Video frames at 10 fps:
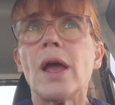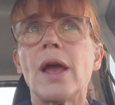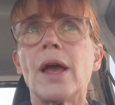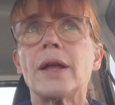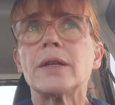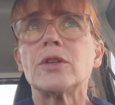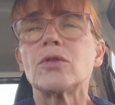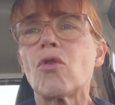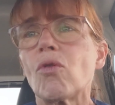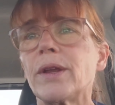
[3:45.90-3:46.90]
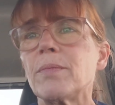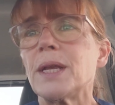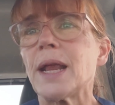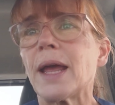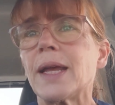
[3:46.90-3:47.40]
and calling
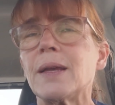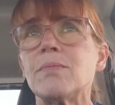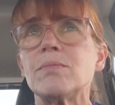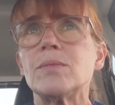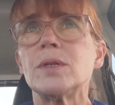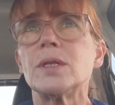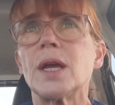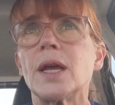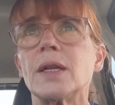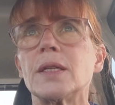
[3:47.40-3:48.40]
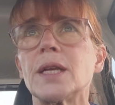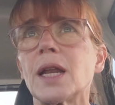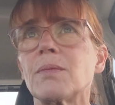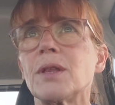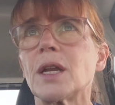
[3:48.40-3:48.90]
me names and
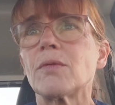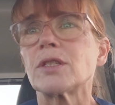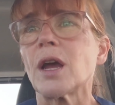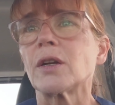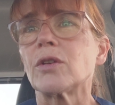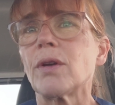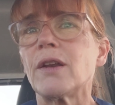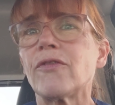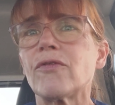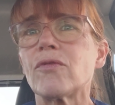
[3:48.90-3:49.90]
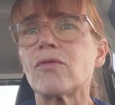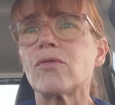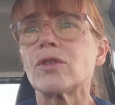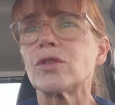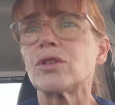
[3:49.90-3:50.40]
telling me that I was
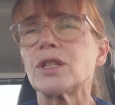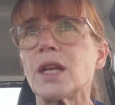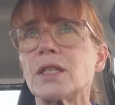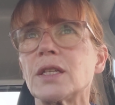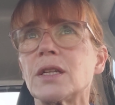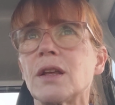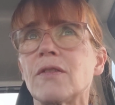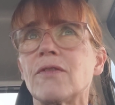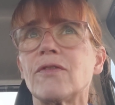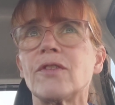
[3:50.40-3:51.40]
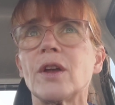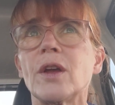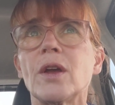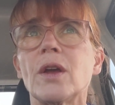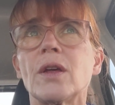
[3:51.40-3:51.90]
ungrateful, too sensitive,
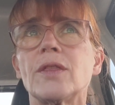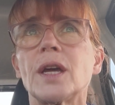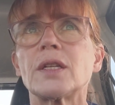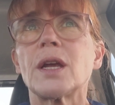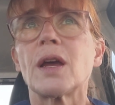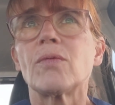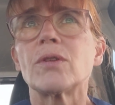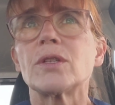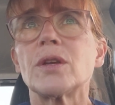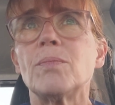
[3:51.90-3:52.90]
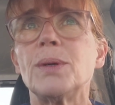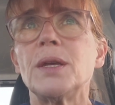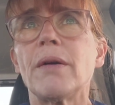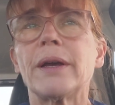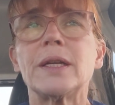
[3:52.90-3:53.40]
that I was a
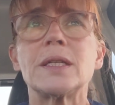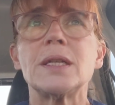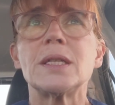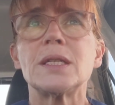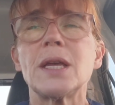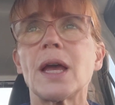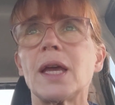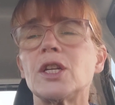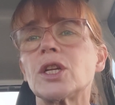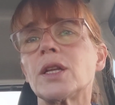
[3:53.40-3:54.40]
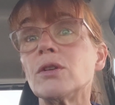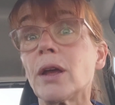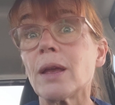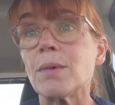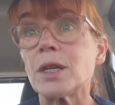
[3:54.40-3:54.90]
bitch, and you
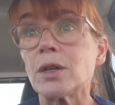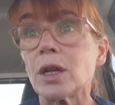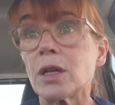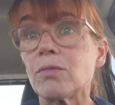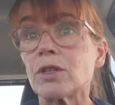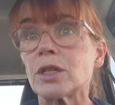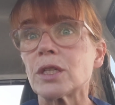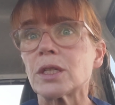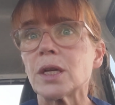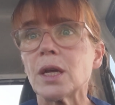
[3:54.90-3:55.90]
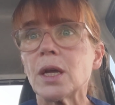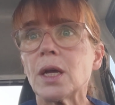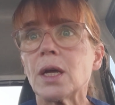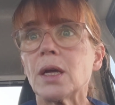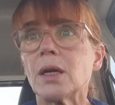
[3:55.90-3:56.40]
name it. He would just
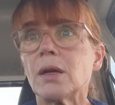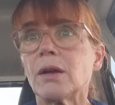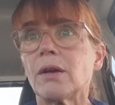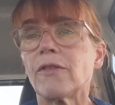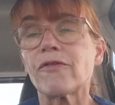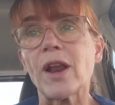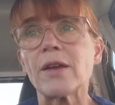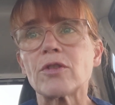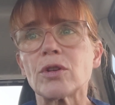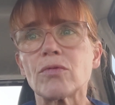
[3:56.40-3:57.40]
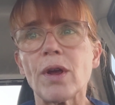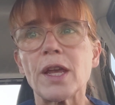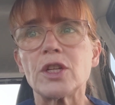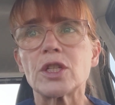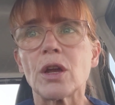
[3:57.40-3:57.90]
fly into a
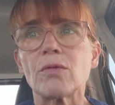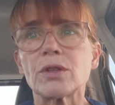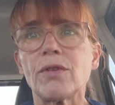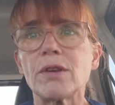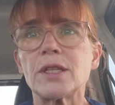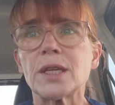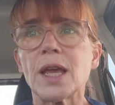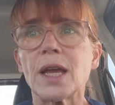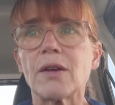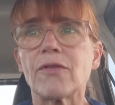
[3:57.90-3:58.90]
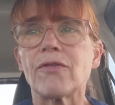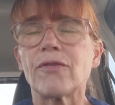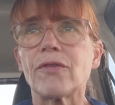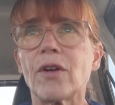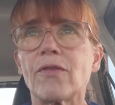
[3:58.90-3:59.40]
rage. So I was very scared
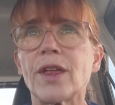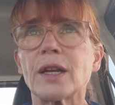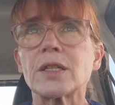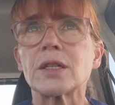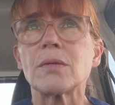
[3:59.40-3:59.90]
of that